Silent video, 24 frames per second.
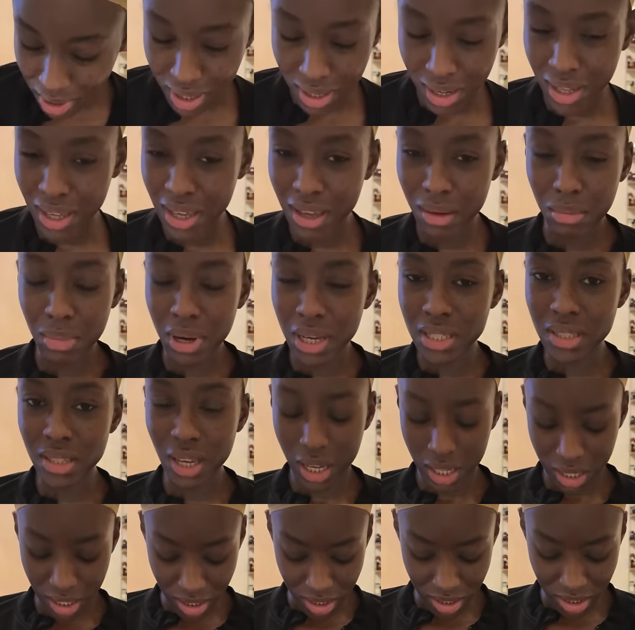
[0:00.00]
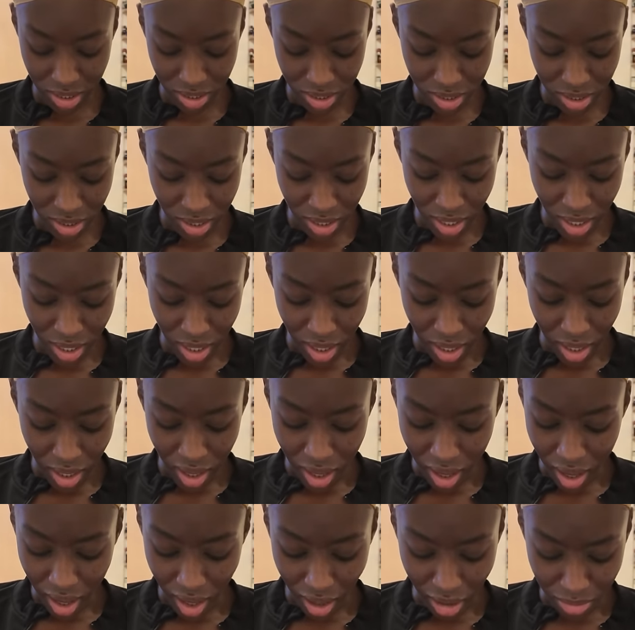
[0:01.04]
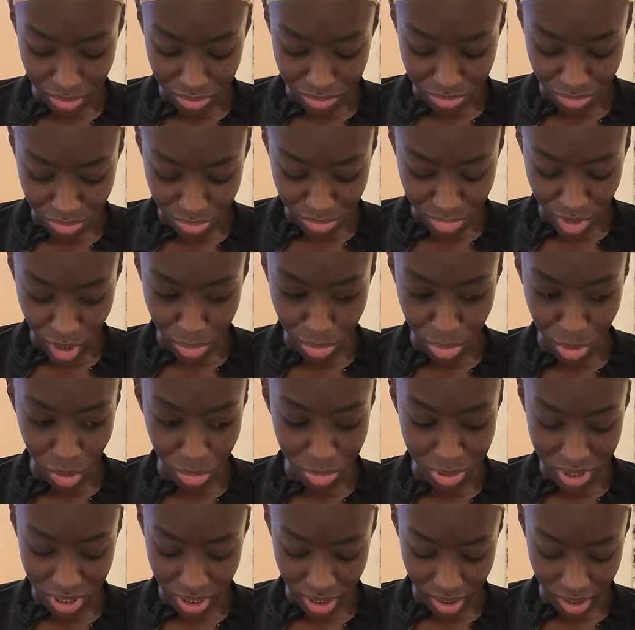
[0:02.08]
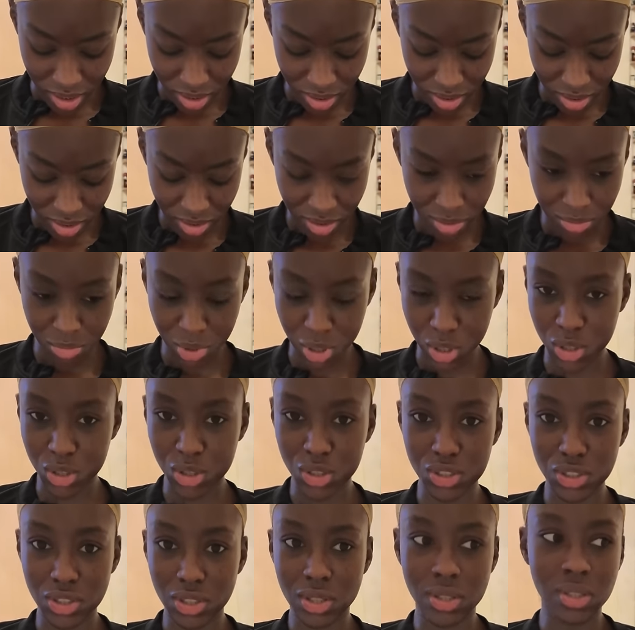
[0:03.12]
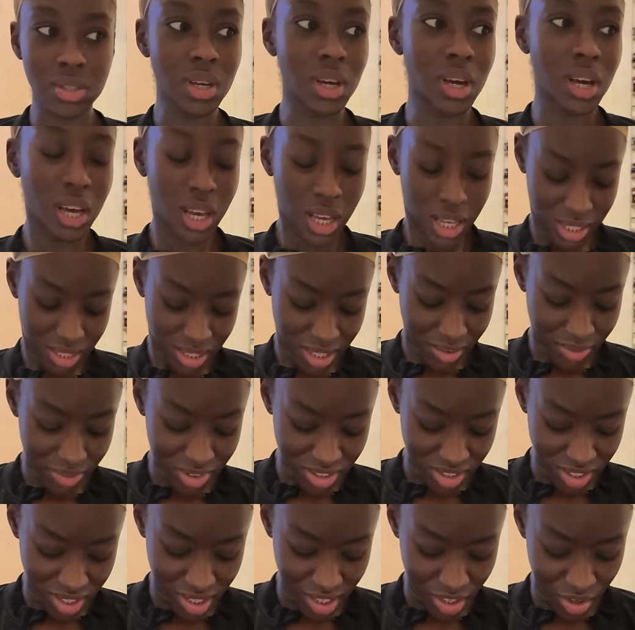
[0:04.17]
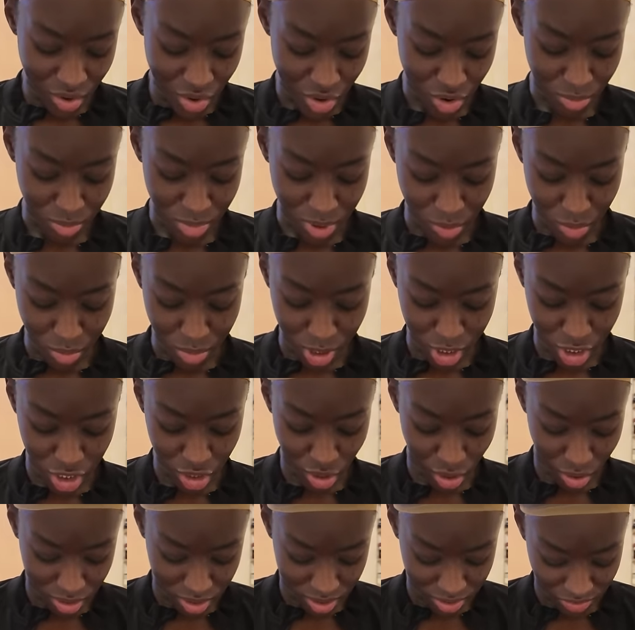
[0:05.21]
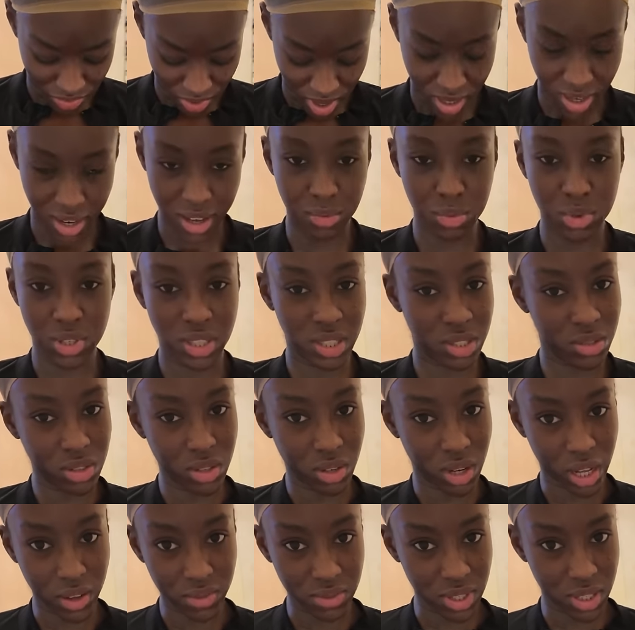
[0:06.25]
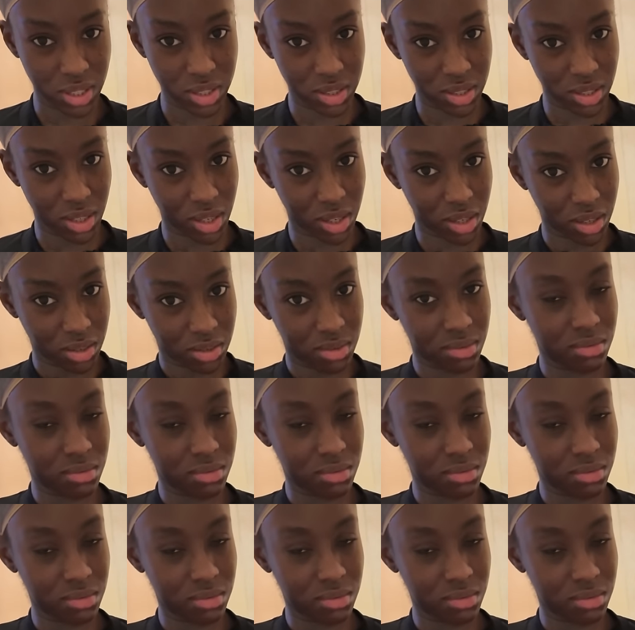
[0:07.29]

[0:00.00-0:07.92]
I going to hit my second puberty, because 17-year-old me will be shocked to find out we still don't have tits yet.